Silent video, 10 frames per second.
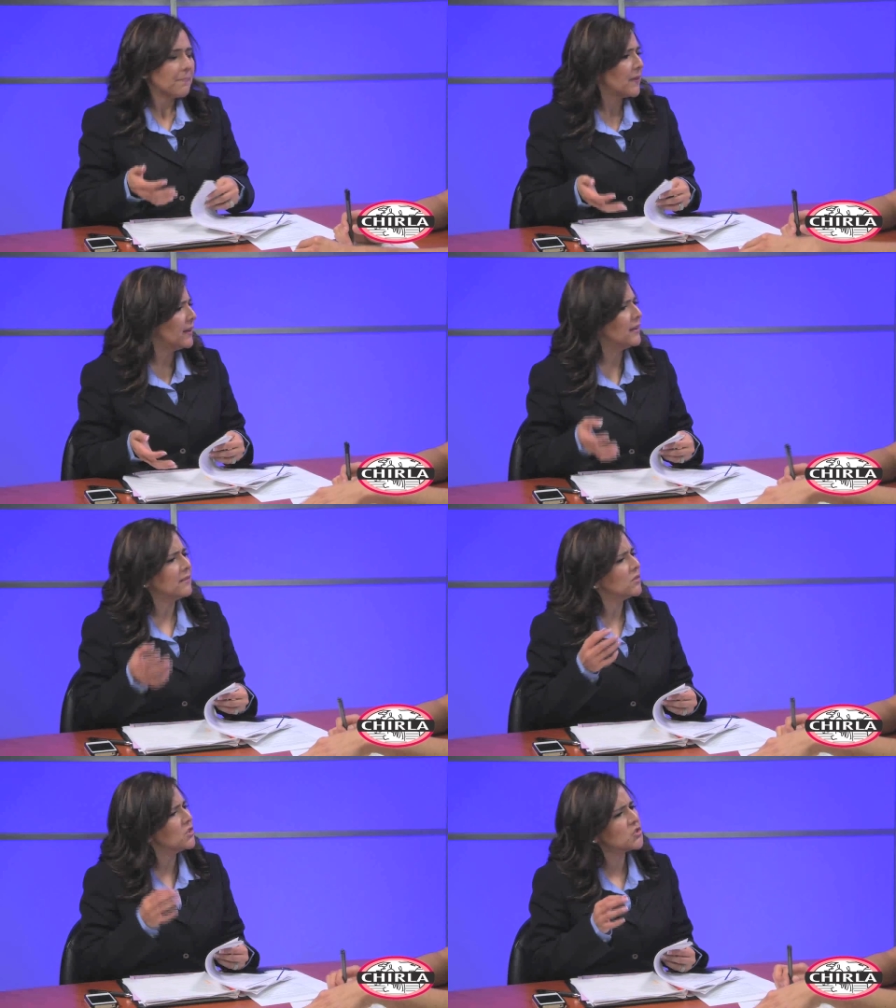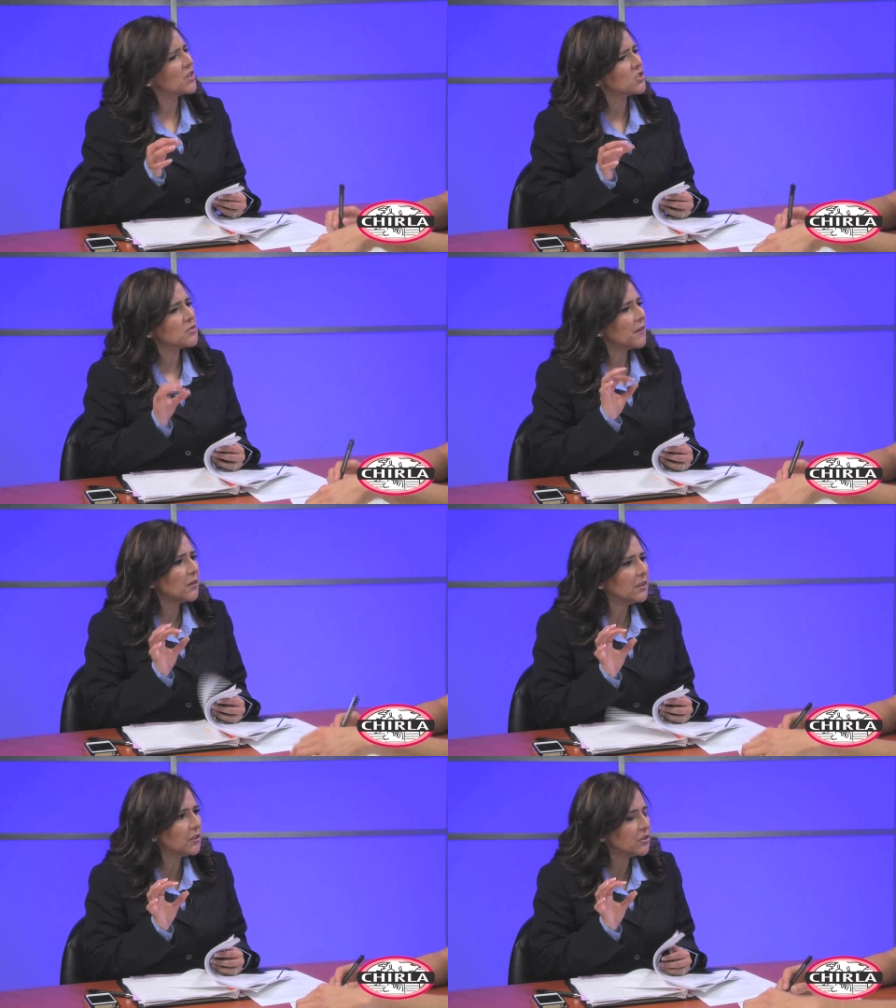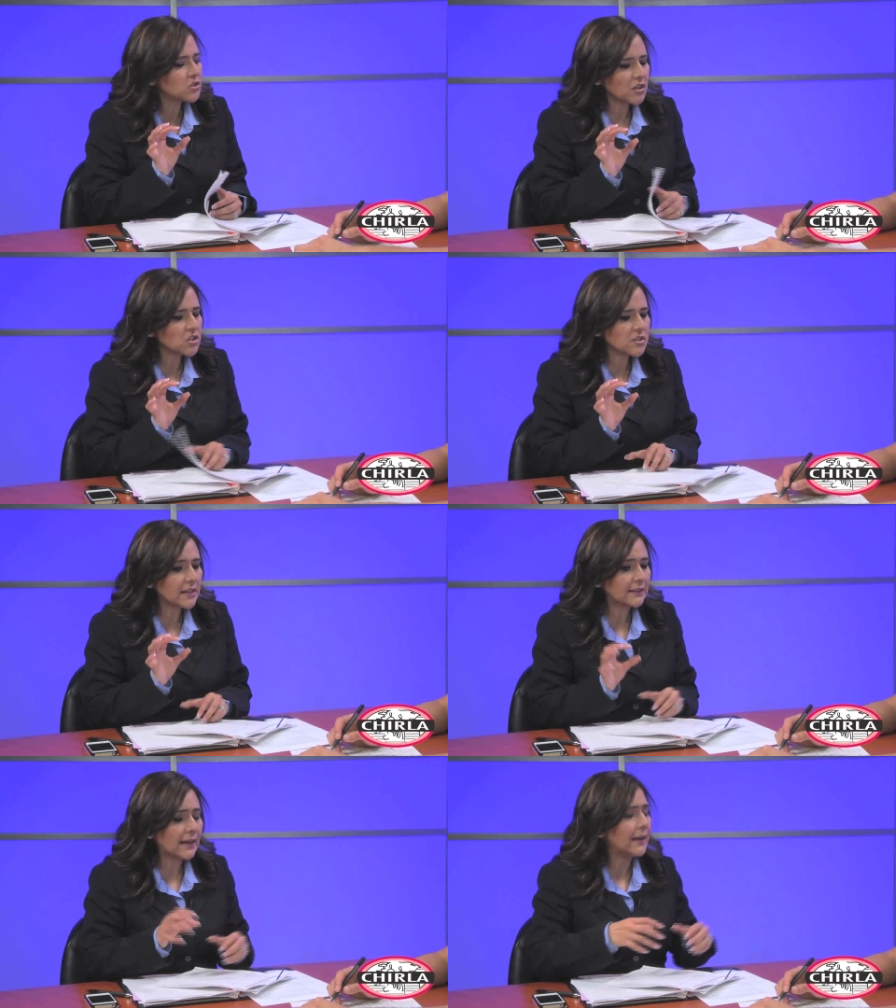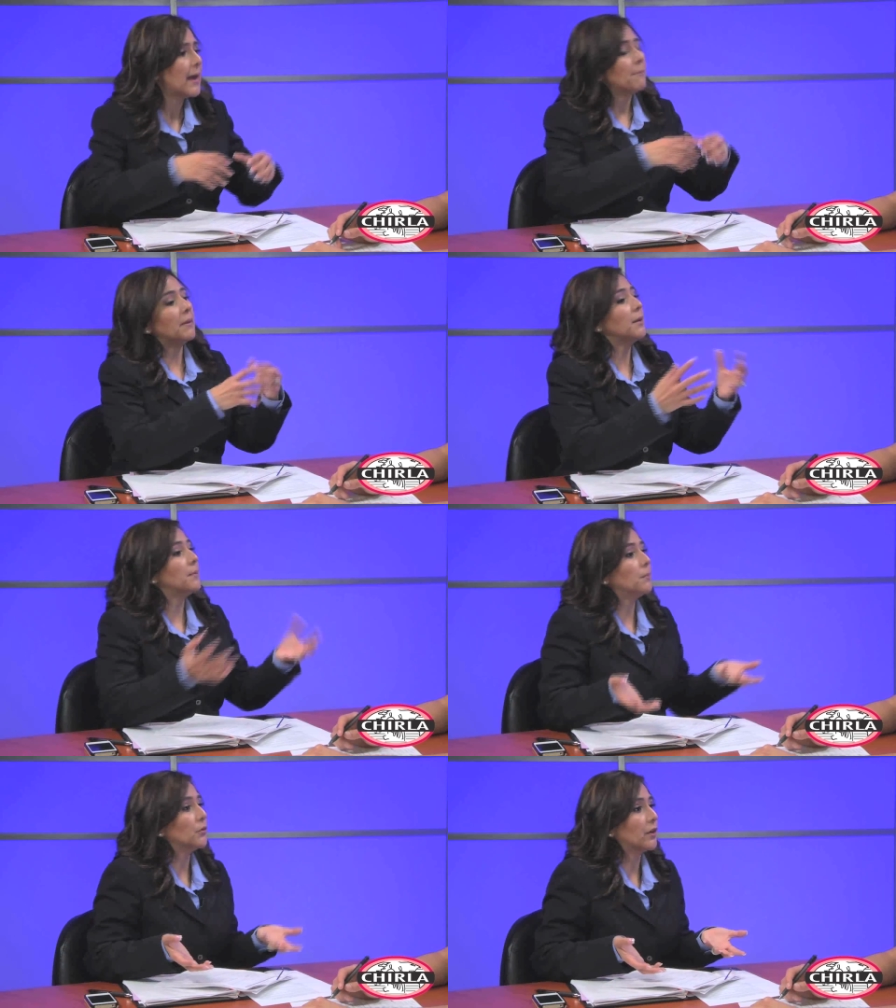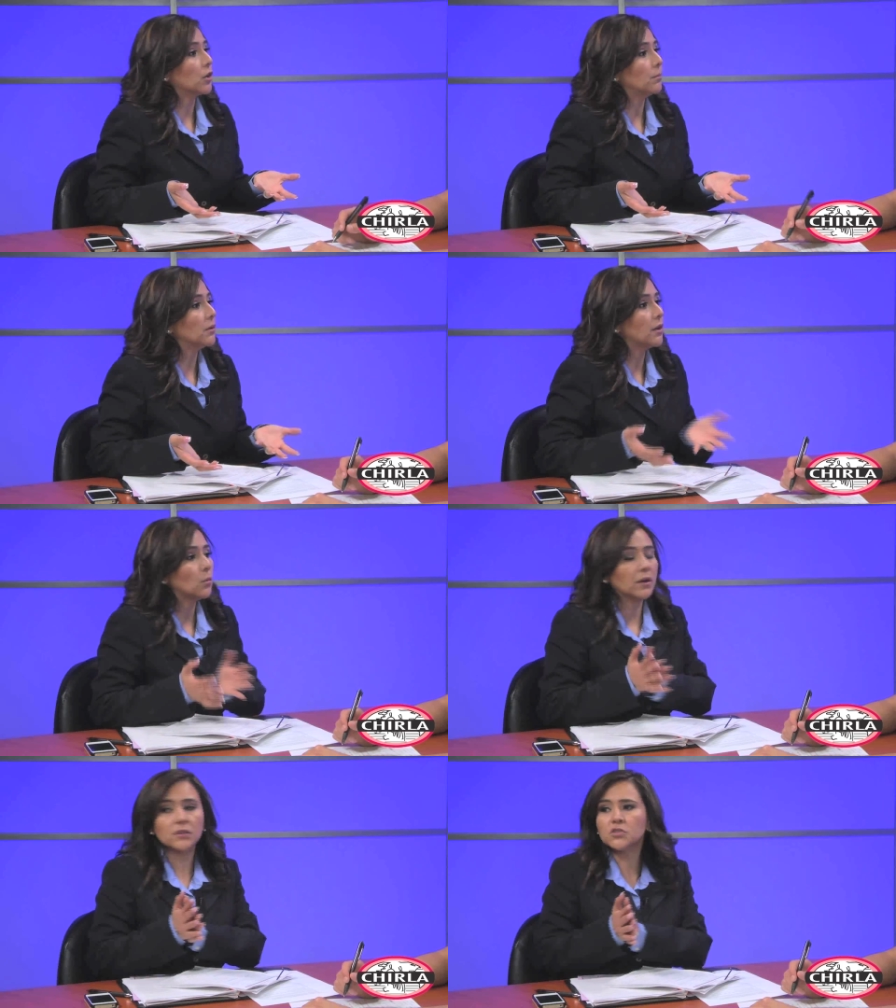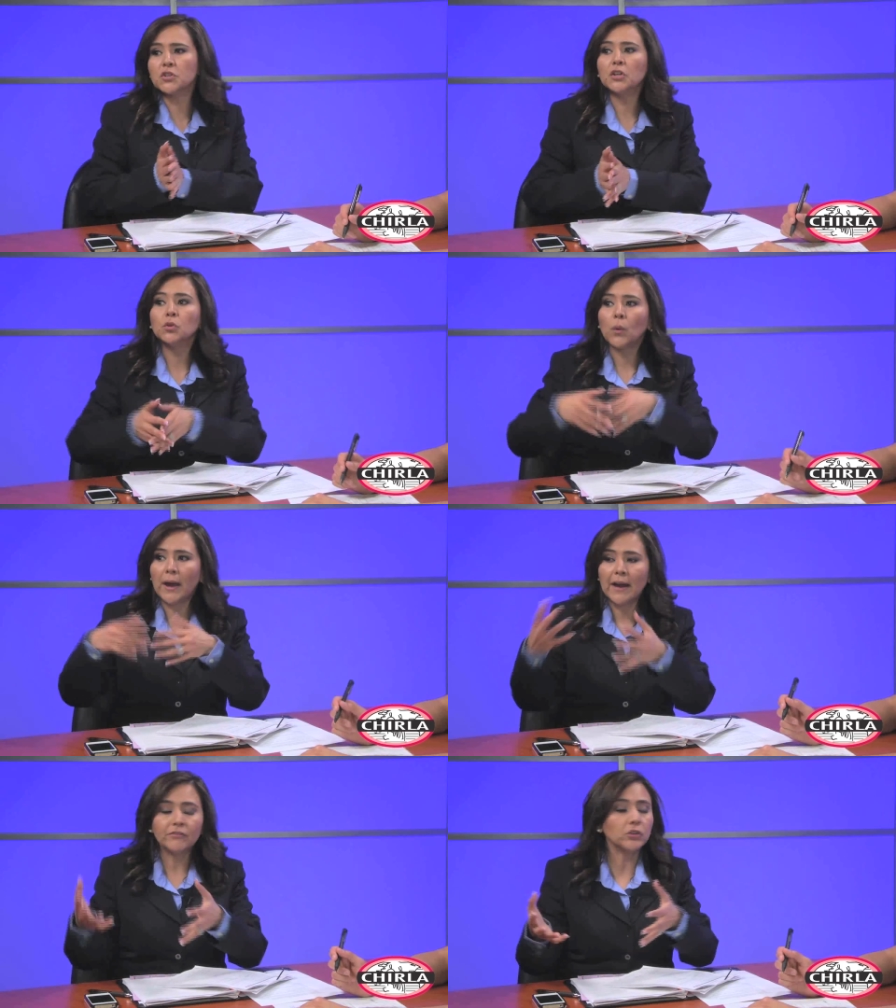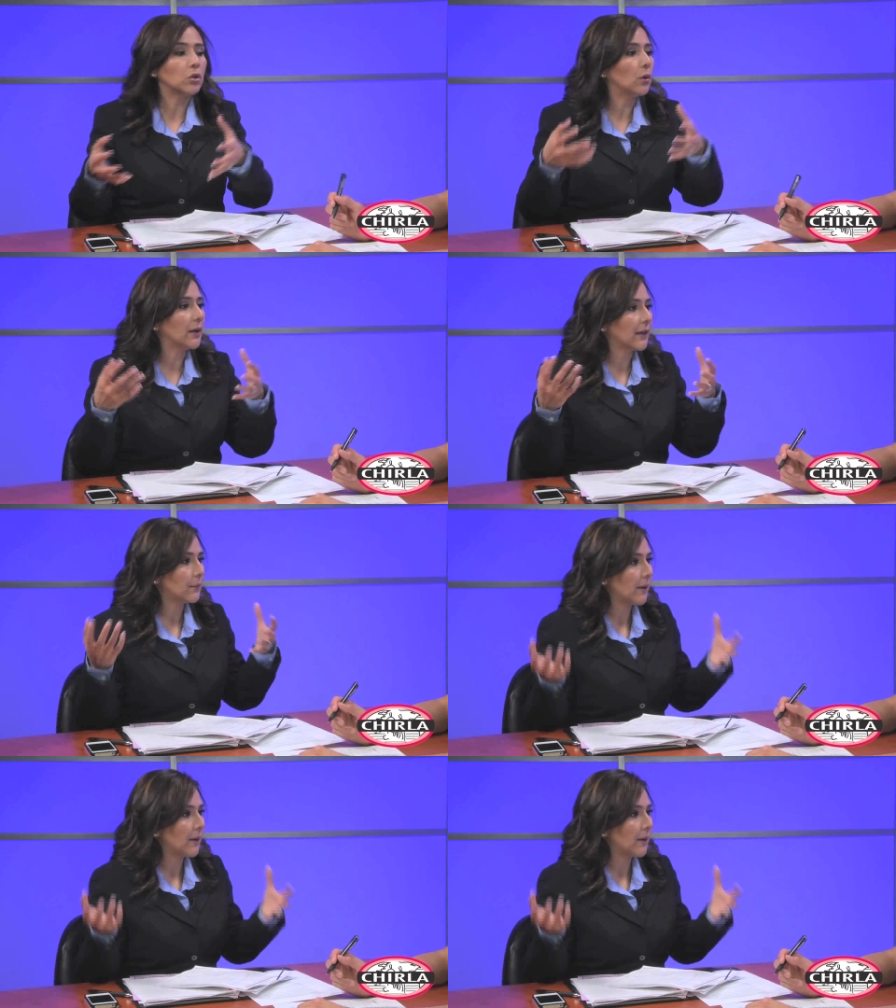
it, instructions, very little instructions like that. Many people in our community were concerned, do I have to go and get my